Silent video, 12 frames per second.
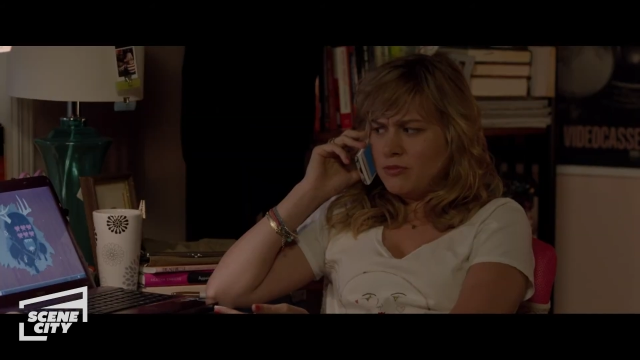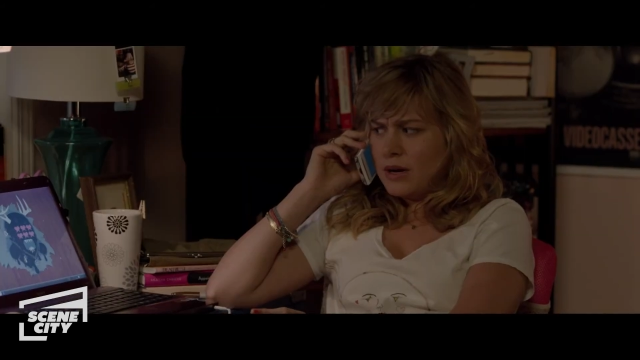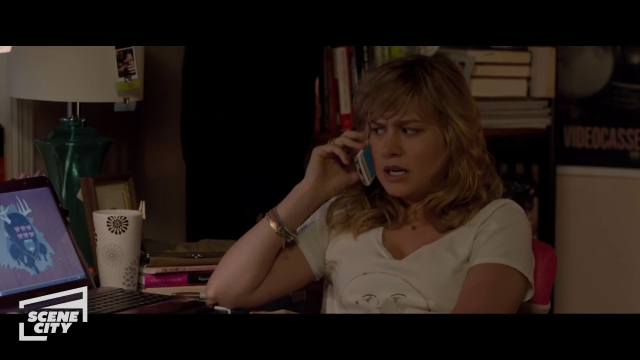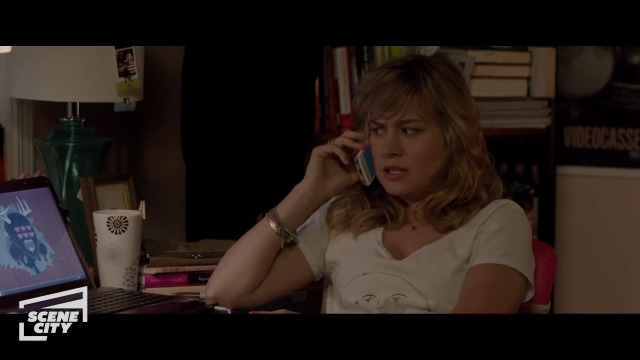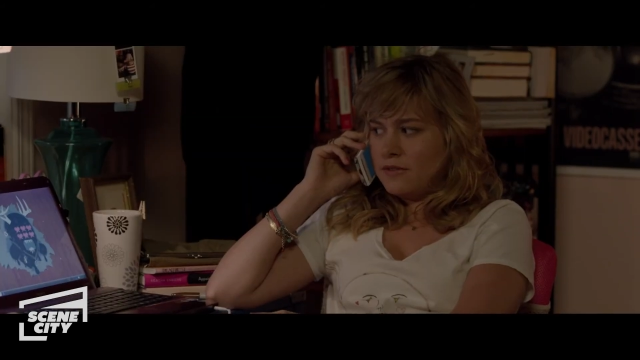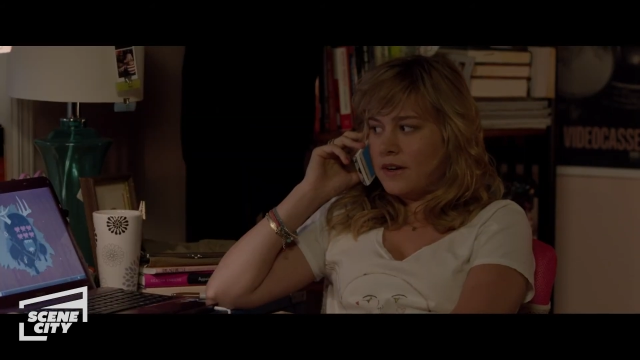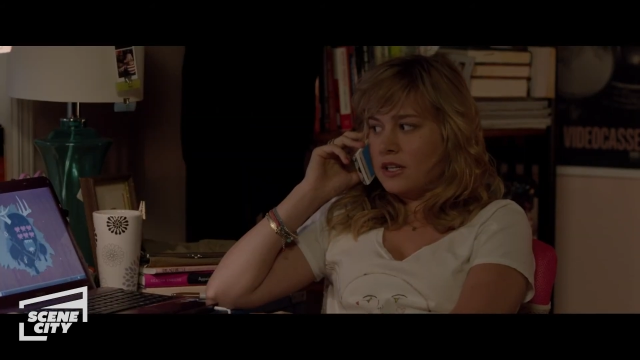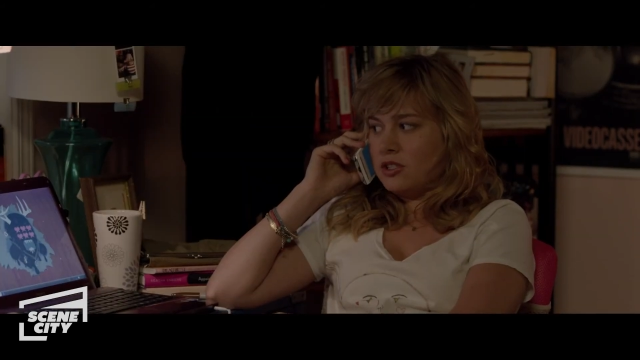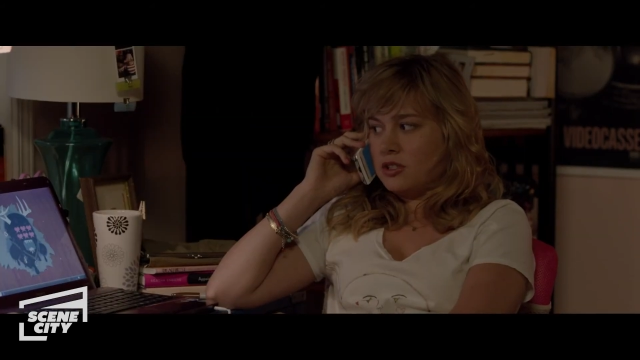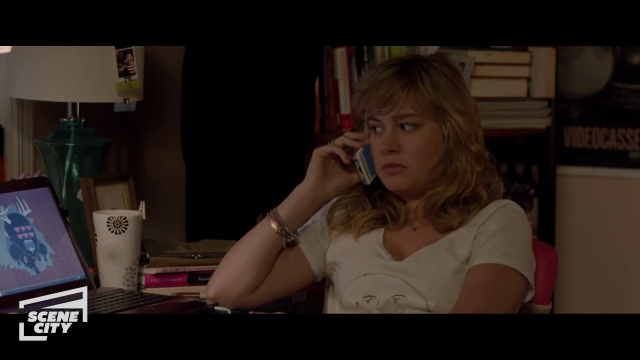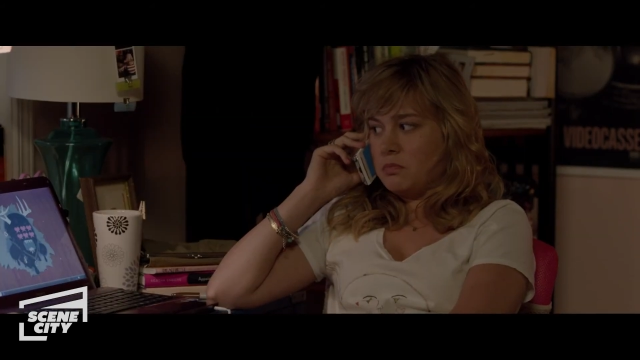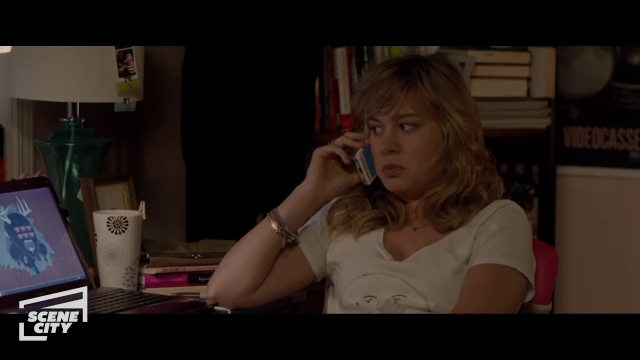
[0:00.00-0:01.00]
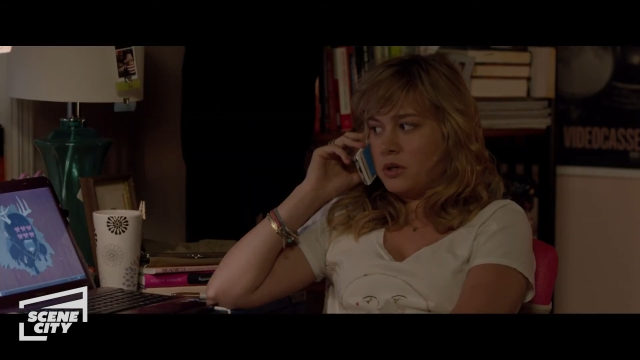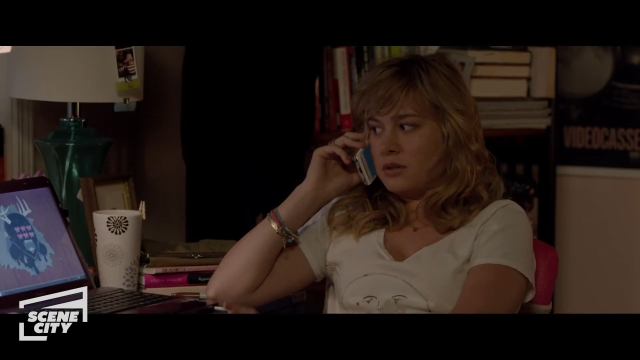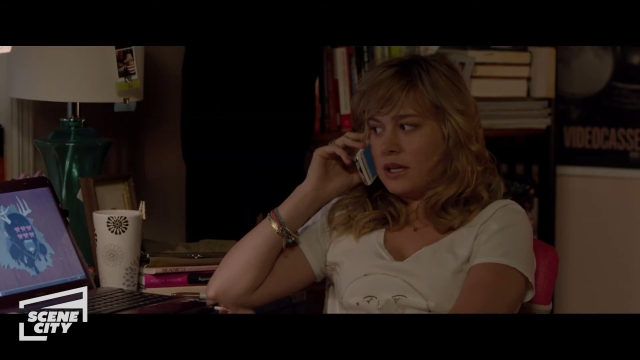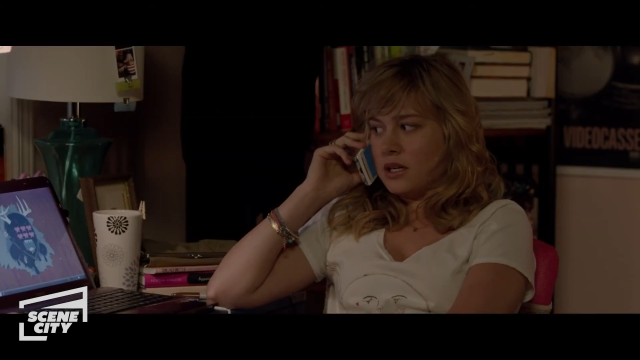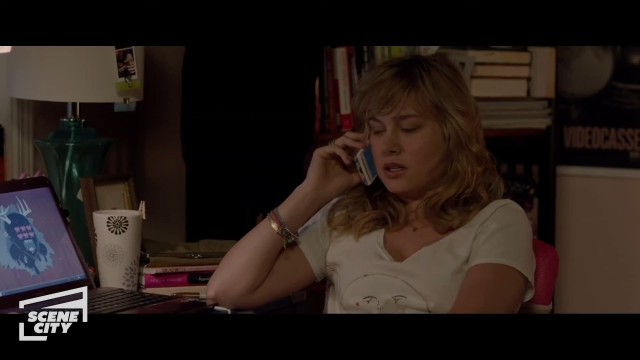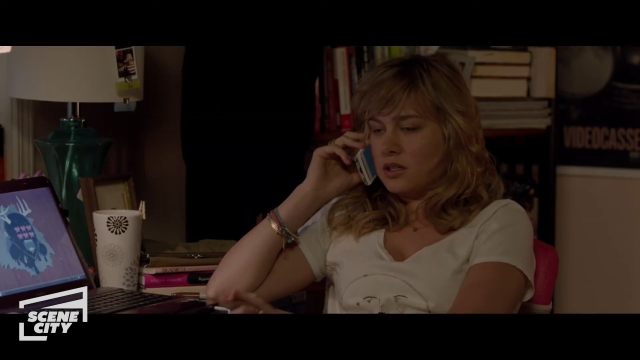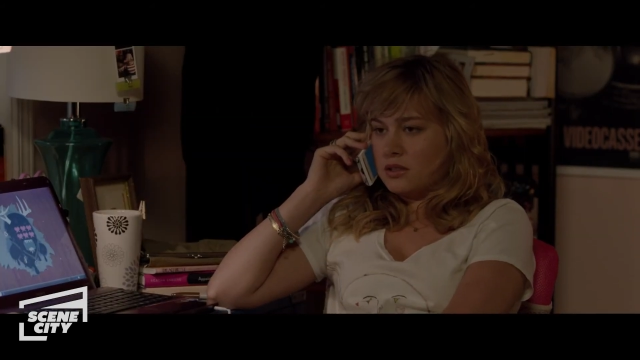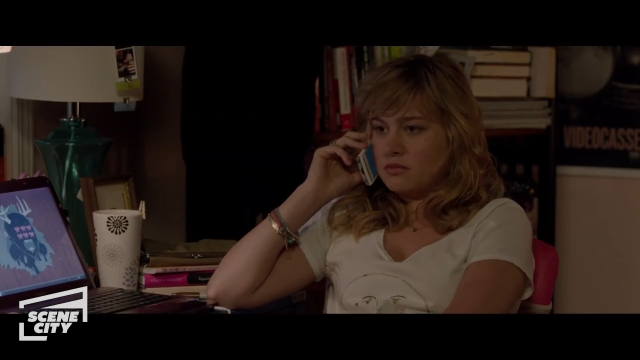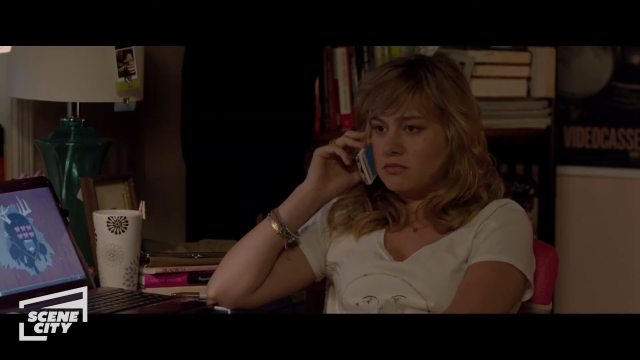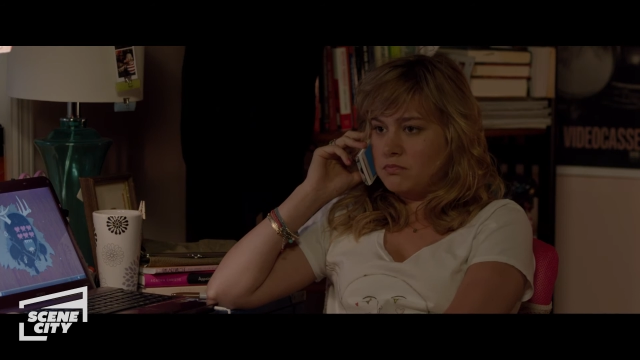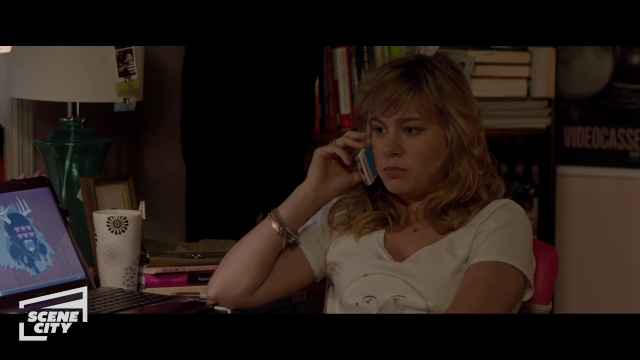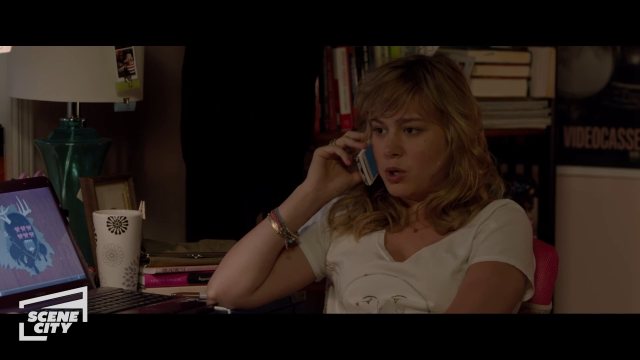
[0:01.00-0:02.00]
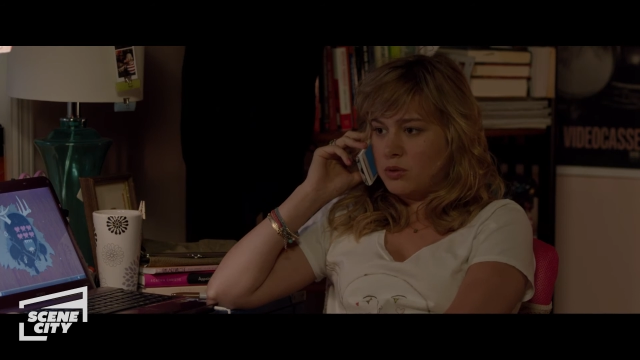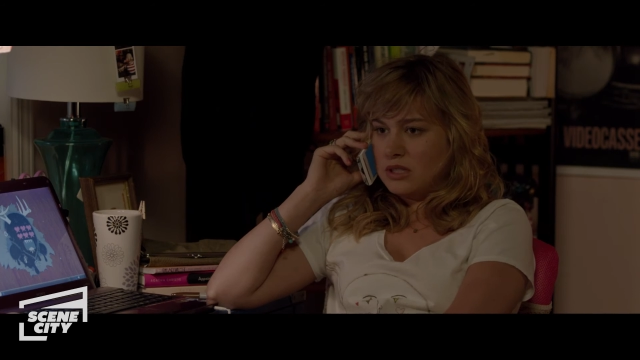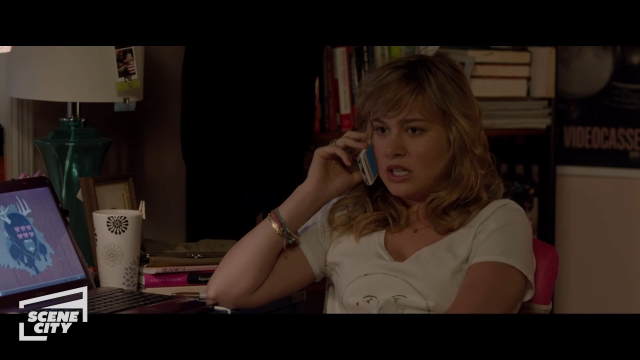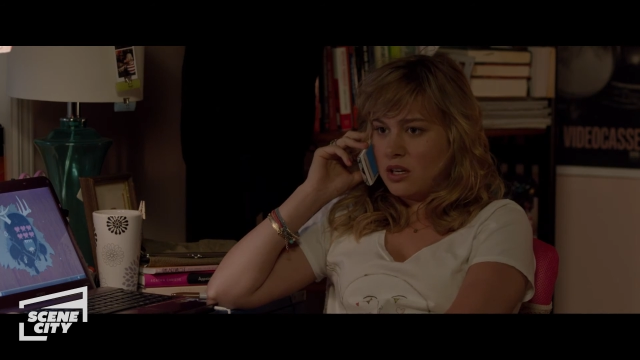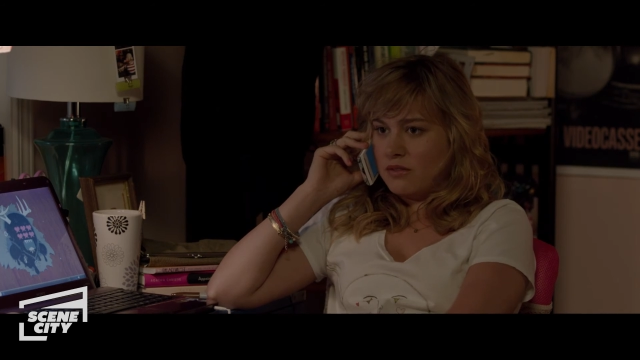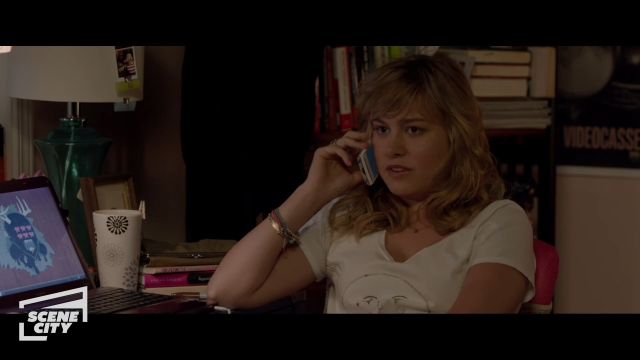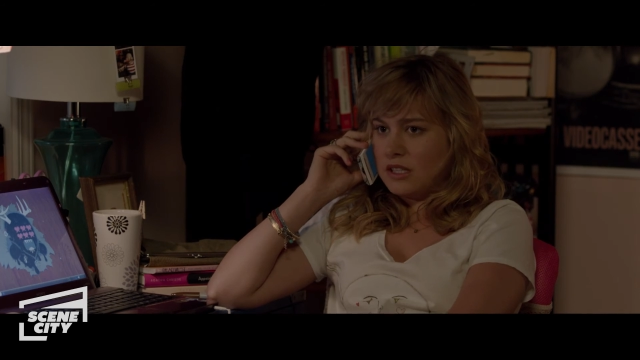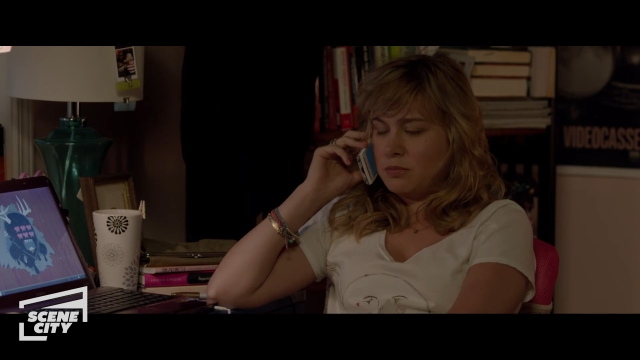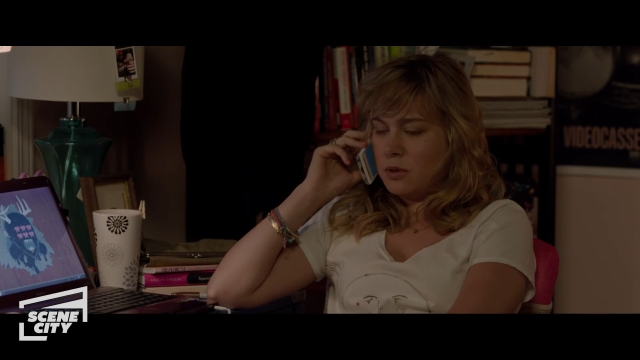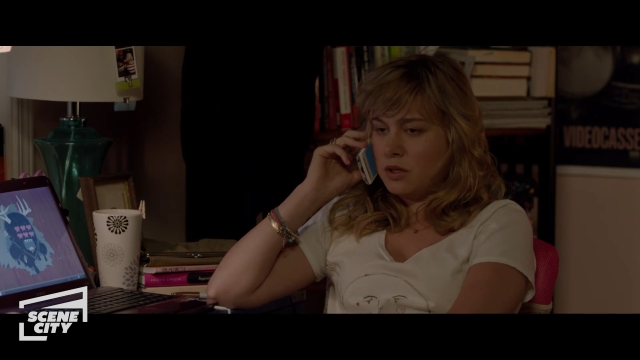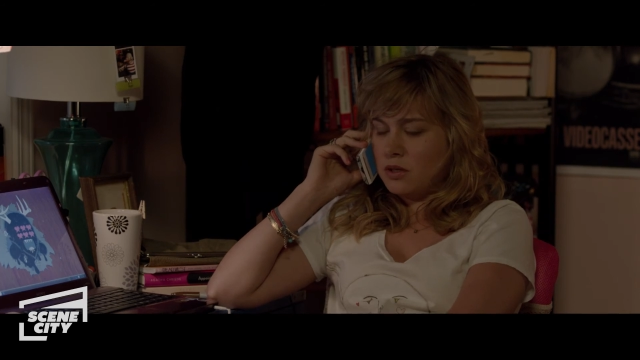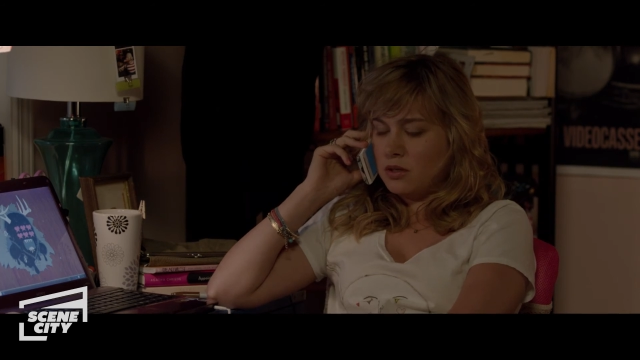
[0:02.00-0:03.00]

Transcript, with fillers: you mind if I just put, like, a posting on Facebook?